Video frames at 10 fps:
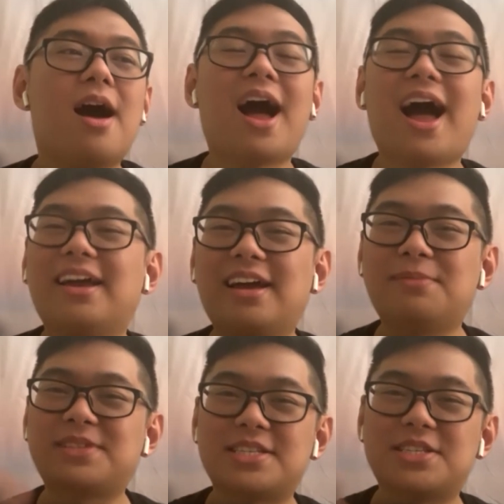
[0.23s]
Hi,
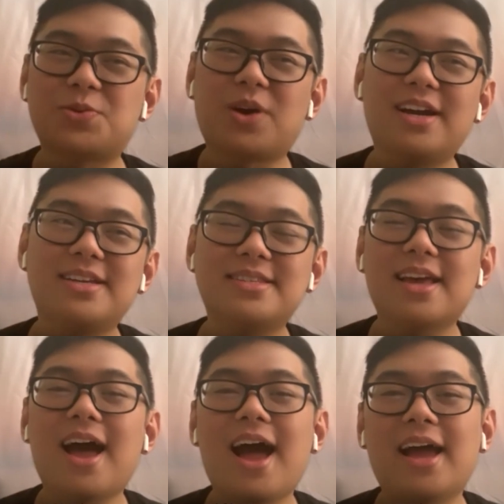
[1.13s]
I'm Justin Suarez.
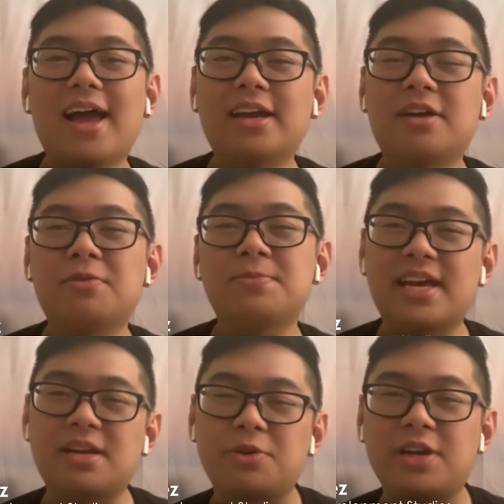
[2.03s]
I come from
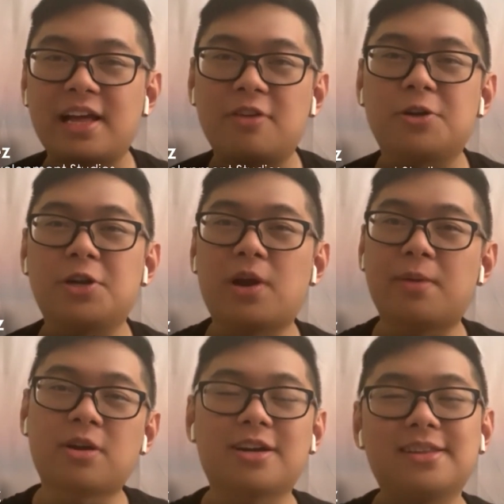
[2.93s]
Santa Maria, California, where I'm
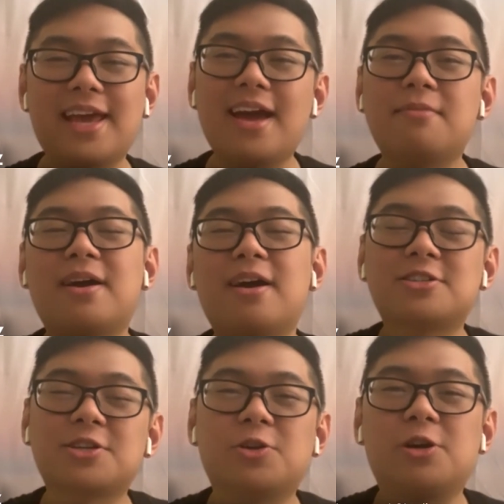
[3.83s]
currently at, but I
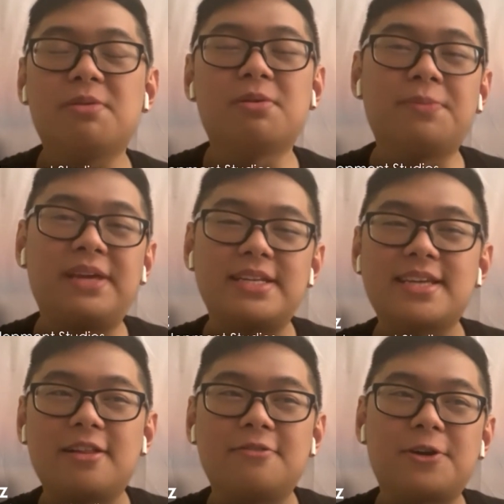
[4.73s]
also grew up in Milpitas,
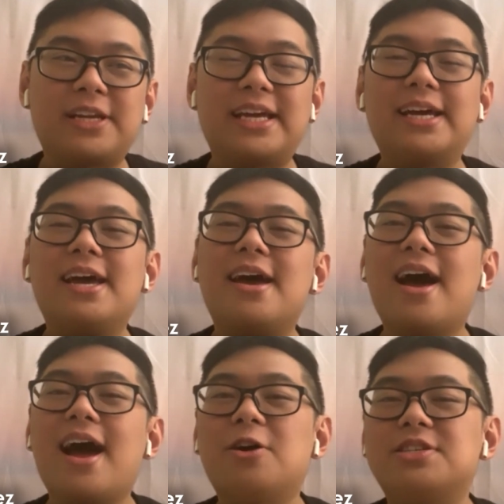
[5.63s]
California.
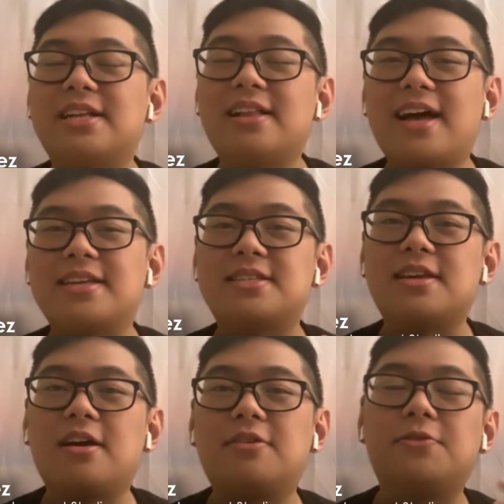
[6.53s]
I was the class
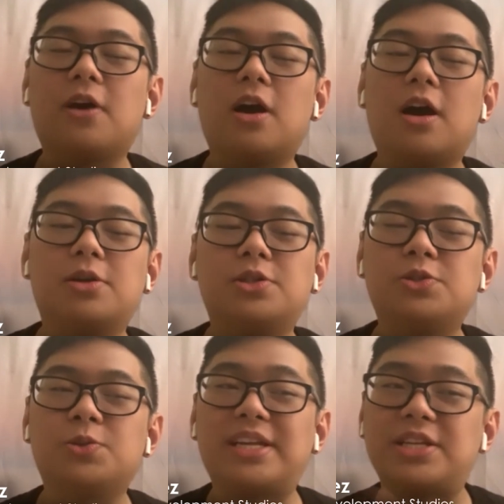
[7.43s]
of
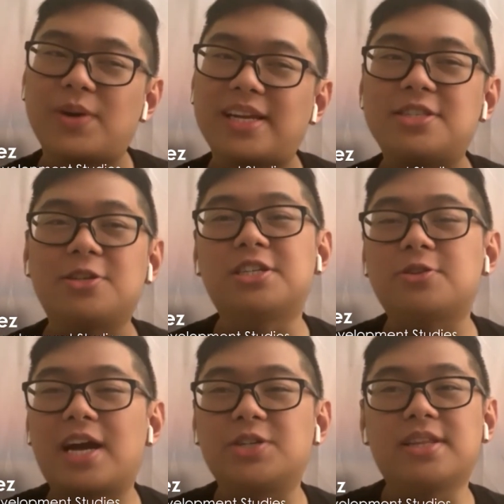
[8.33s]
2020, so I just
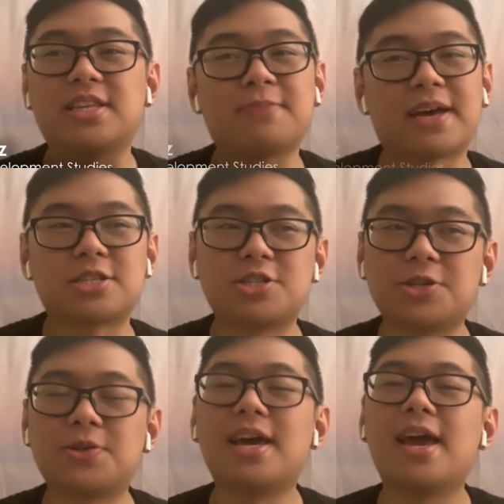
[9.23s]
graduated this past
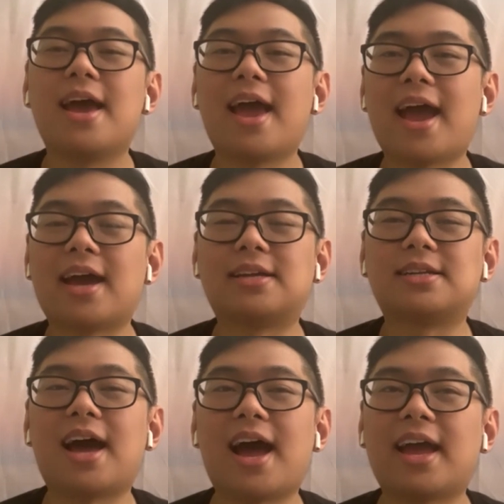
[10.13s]
June,
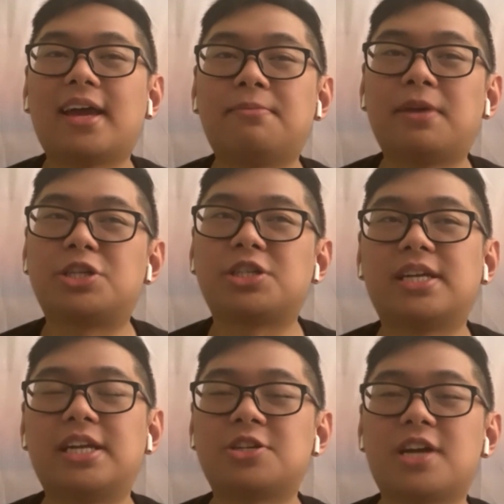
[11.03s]
and I majored
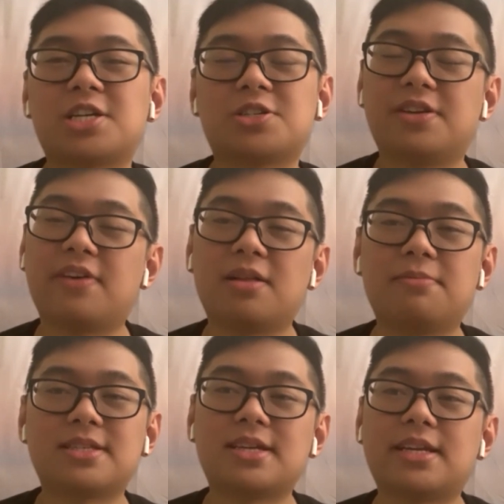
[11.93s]
in International
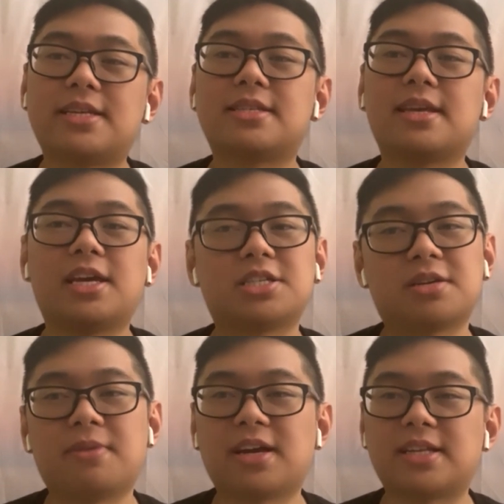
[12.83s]
Development Studies,
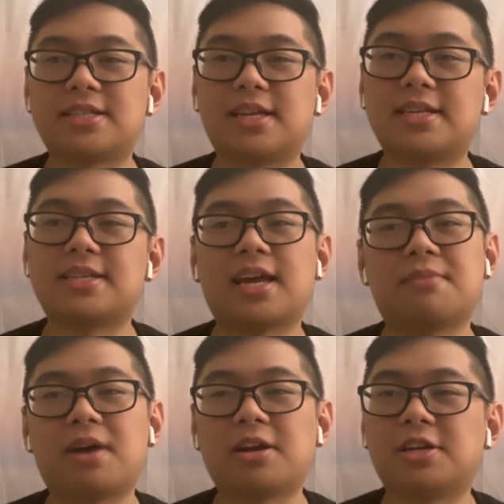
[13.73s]
Asian American Studies, and a
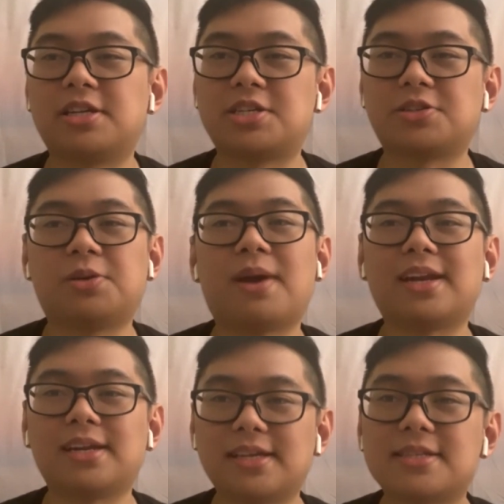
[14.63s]
minor in Digital
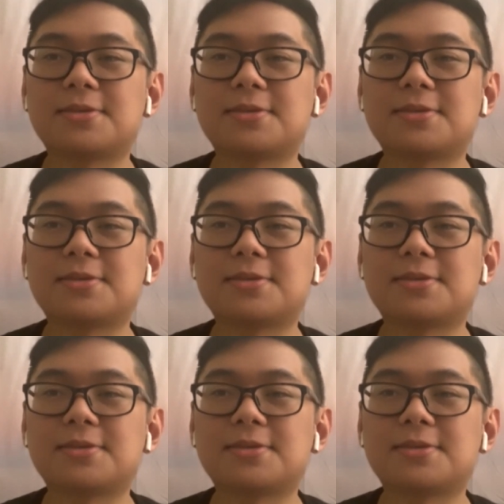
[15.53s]
Humanities.